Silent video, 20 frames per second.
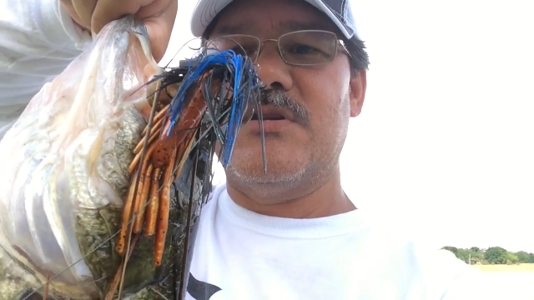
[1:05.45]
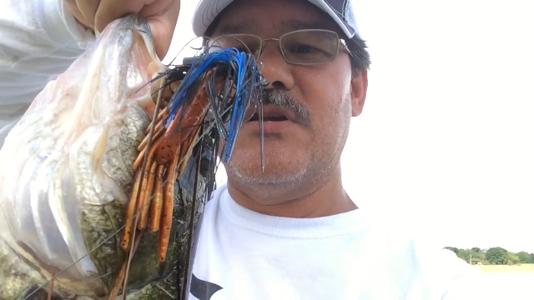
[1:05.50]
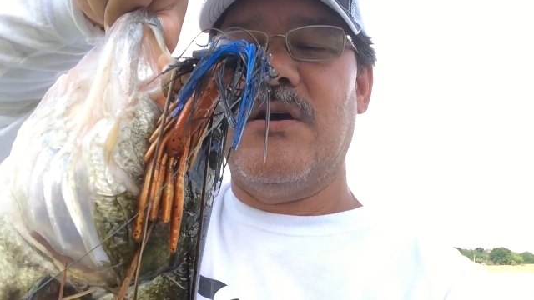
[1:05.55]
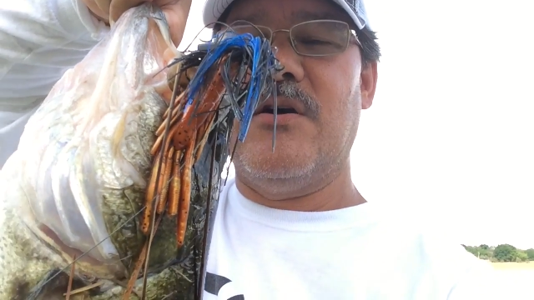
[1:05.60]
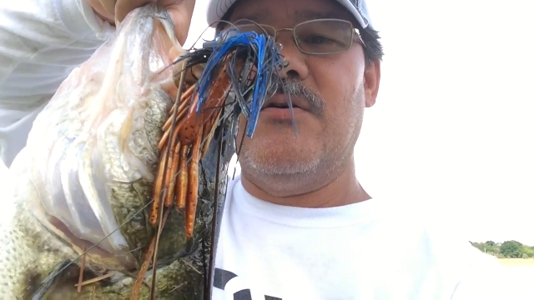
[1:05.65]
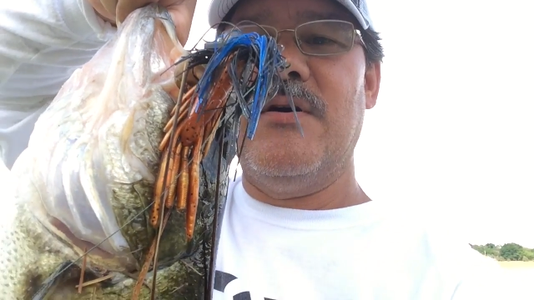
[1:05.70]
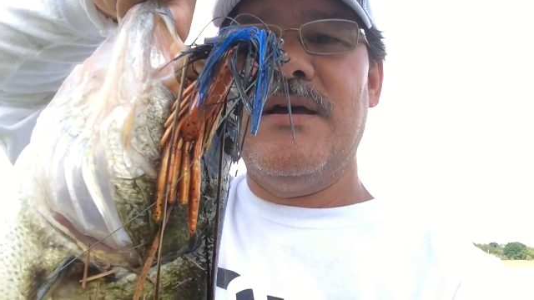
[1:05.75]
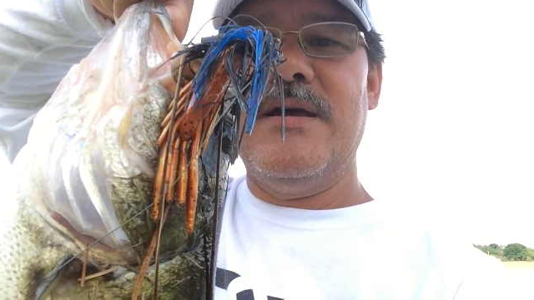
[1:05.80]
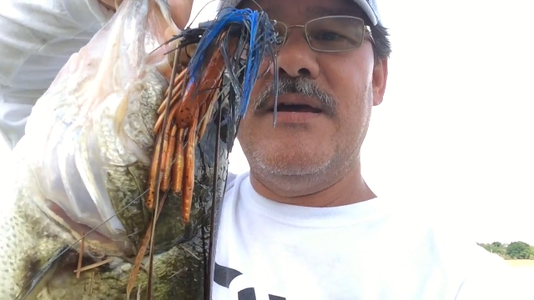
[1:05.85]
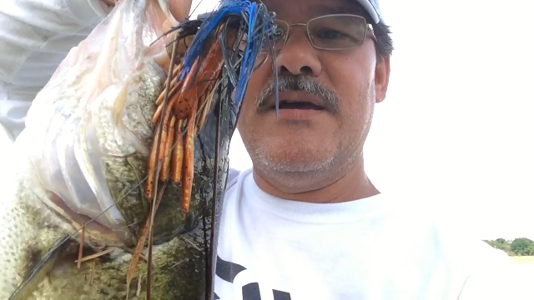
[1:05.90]

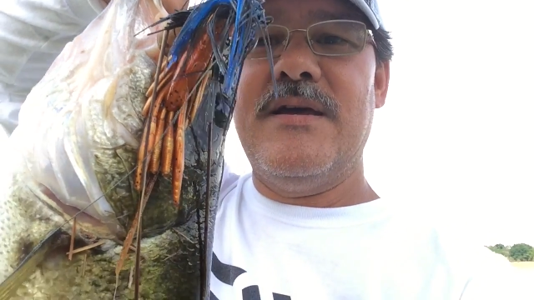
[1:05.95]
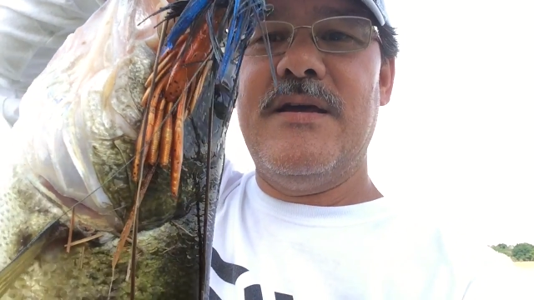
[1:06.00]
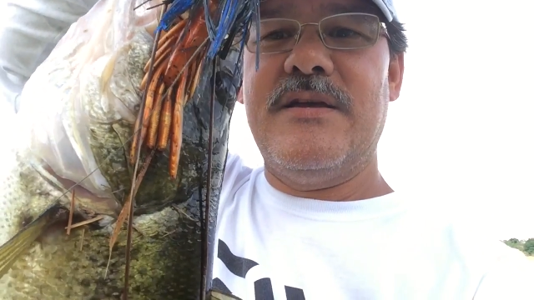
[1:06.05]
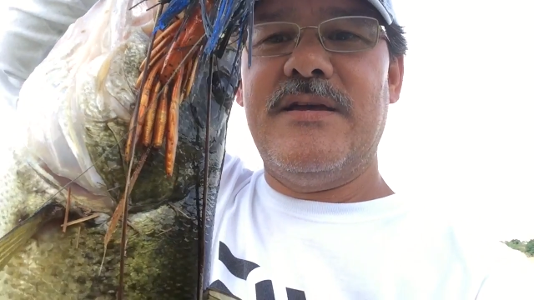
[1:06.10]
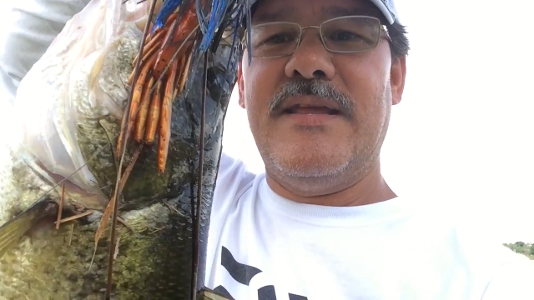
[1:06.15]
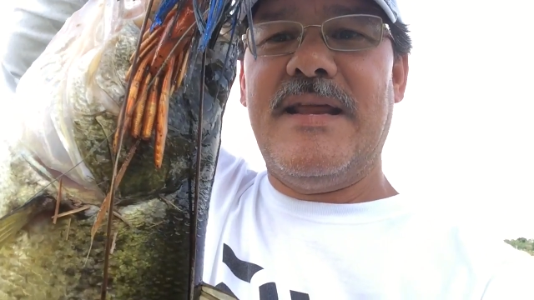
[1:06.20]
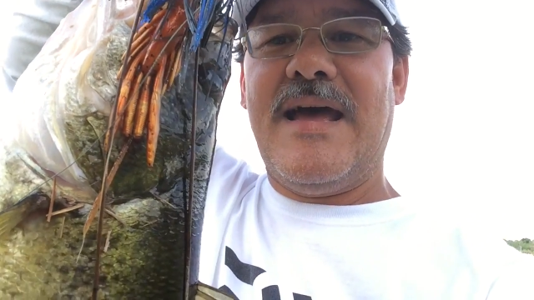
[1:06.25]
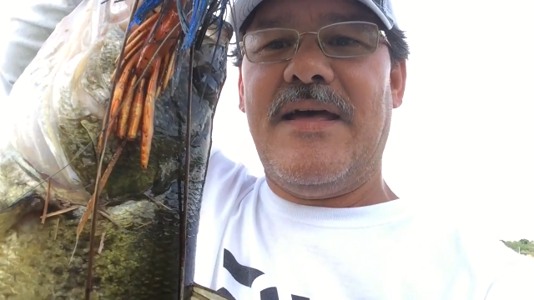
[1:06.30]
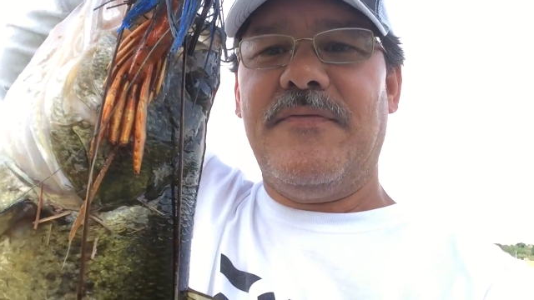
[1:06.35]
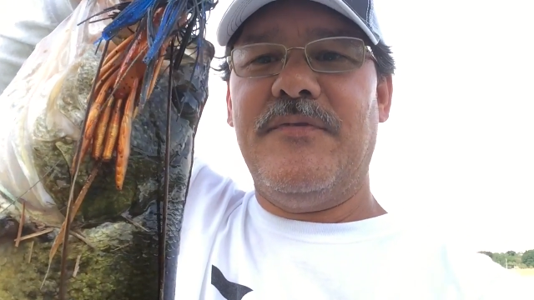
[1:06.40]
So
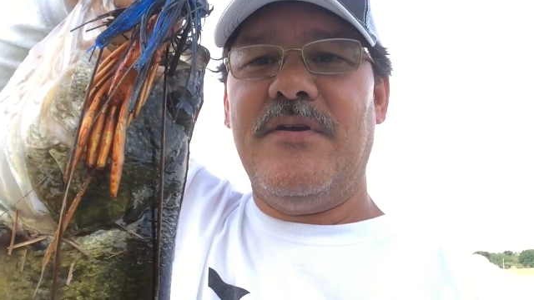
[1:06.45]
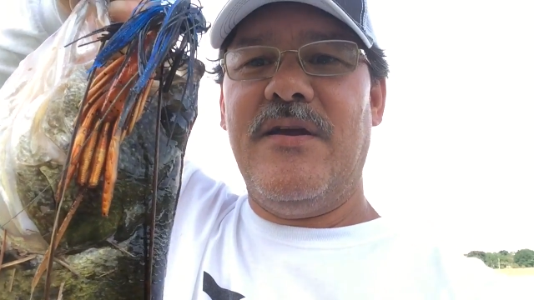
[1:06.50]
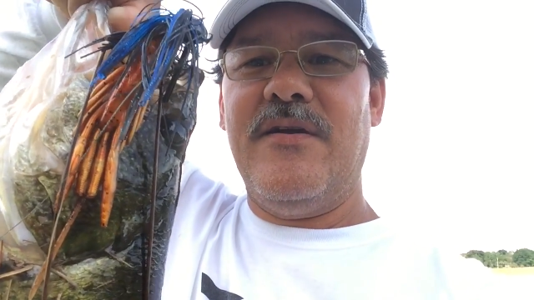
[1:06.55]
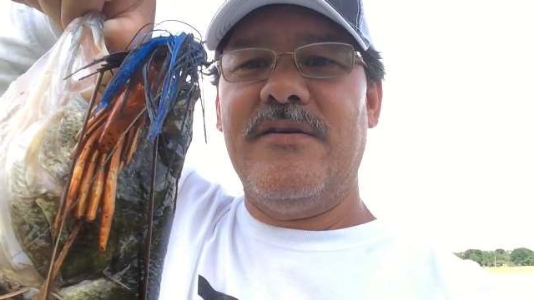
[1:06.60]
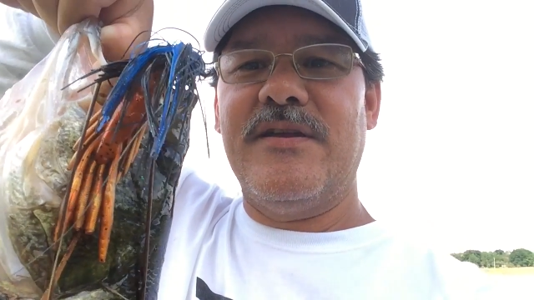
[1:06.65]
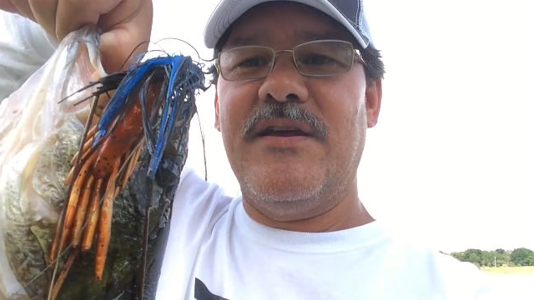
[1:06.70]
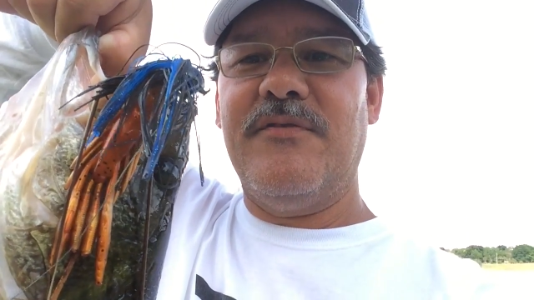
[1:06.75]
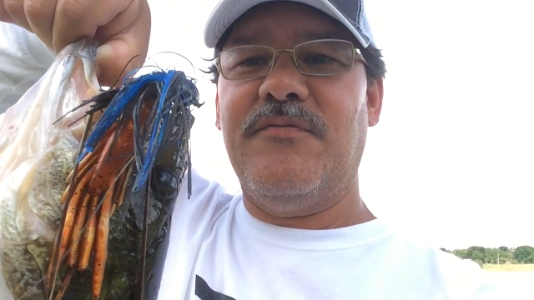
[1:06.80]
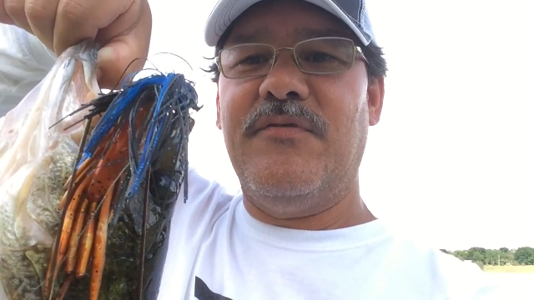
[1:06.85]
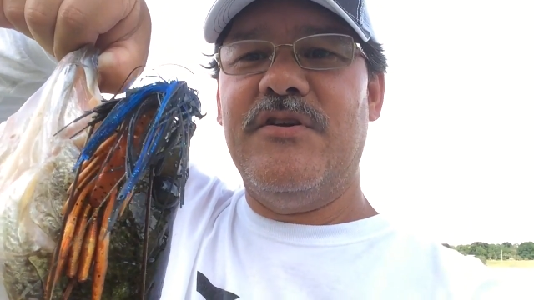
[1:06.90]
get out there
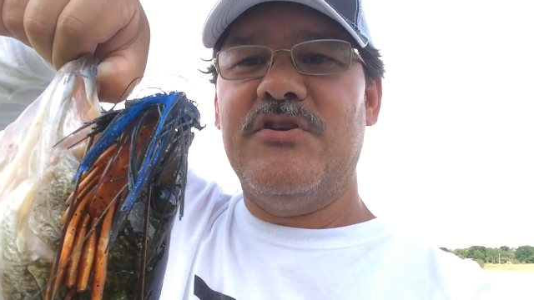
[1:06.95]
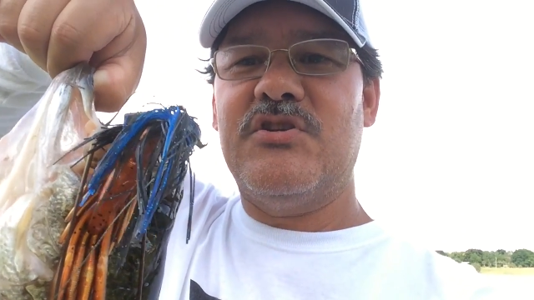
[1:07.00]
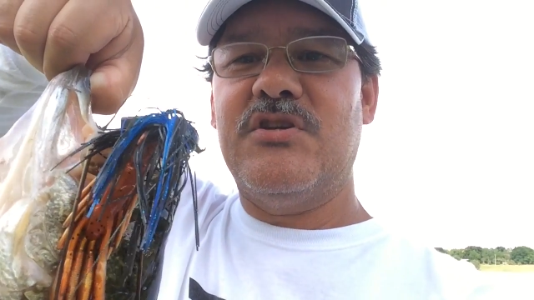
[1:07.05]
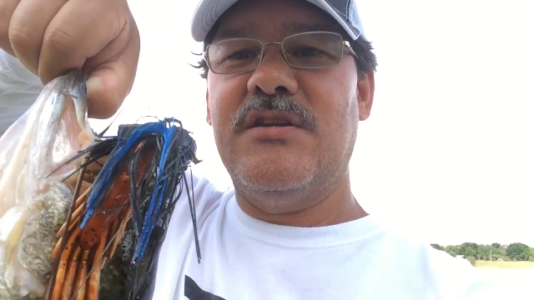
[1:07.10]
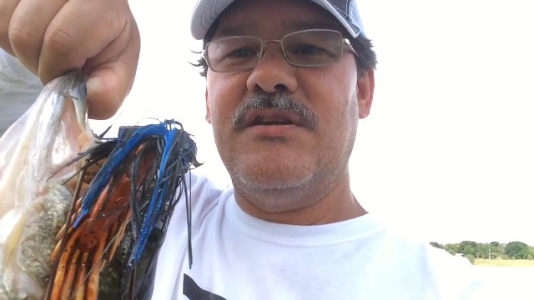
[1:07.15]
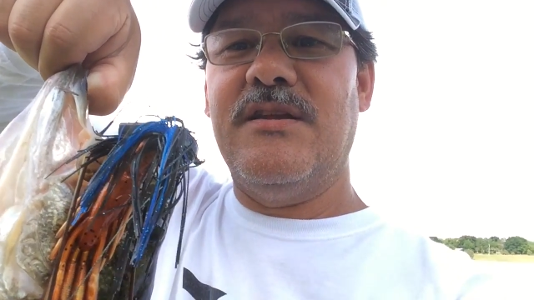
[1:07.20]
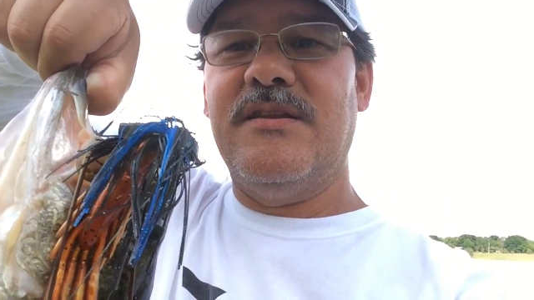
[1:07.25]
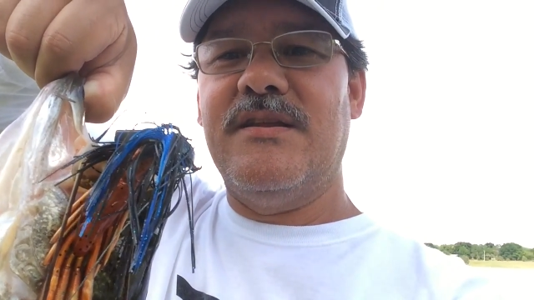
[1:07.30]
and get fishing